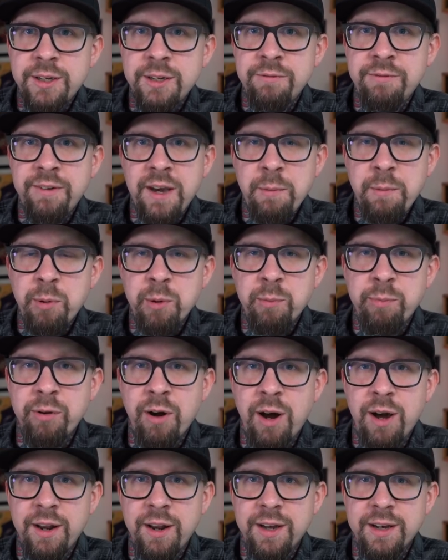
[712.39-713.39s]
to vapor
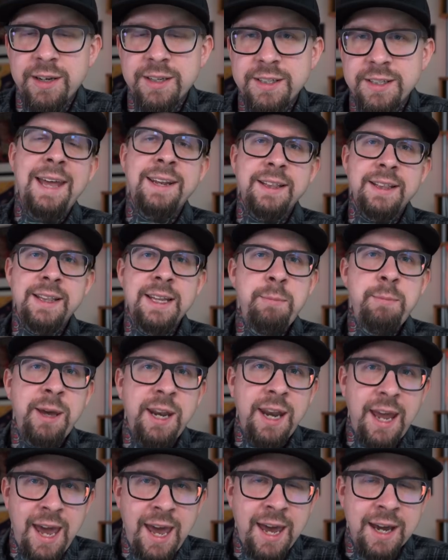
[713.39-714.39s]
products and
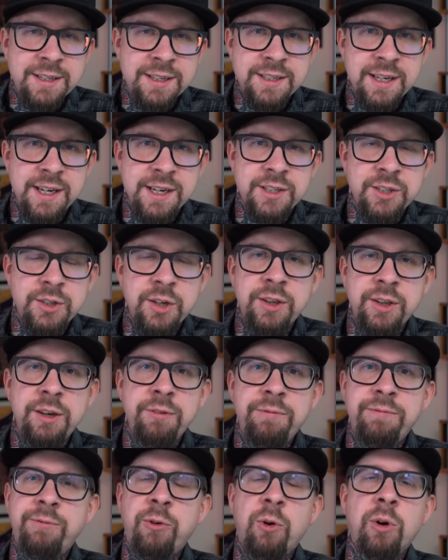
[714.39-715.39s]
limit access to the
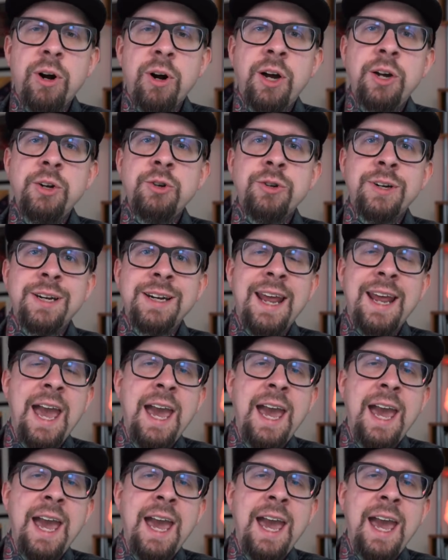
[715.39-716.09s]
four hundred